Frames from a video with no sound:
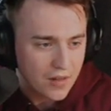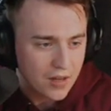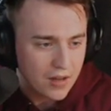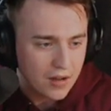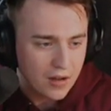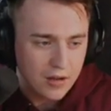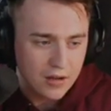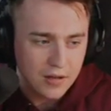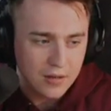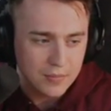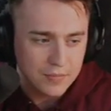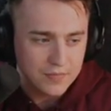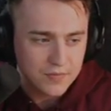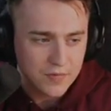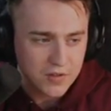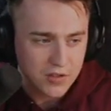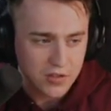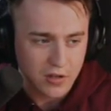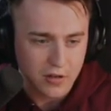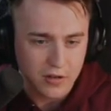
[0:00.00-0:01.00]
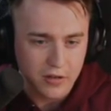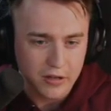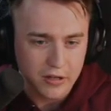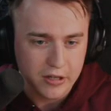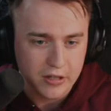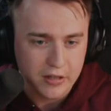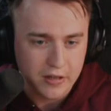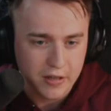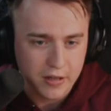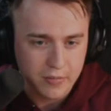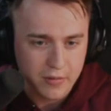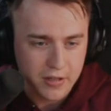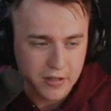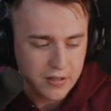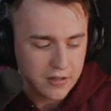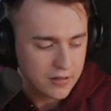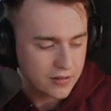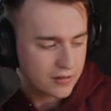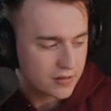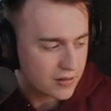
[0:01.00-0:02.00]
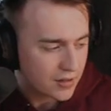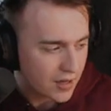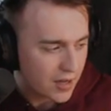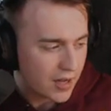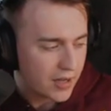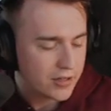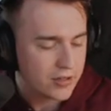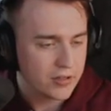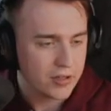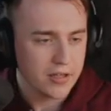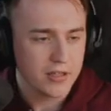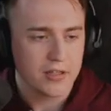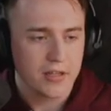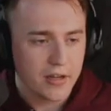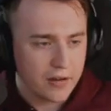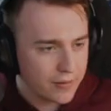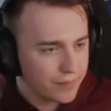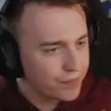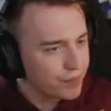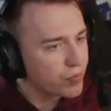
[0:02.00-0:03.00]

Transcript: I'm, um, I'm sorry. Let me hydrate. Yeah.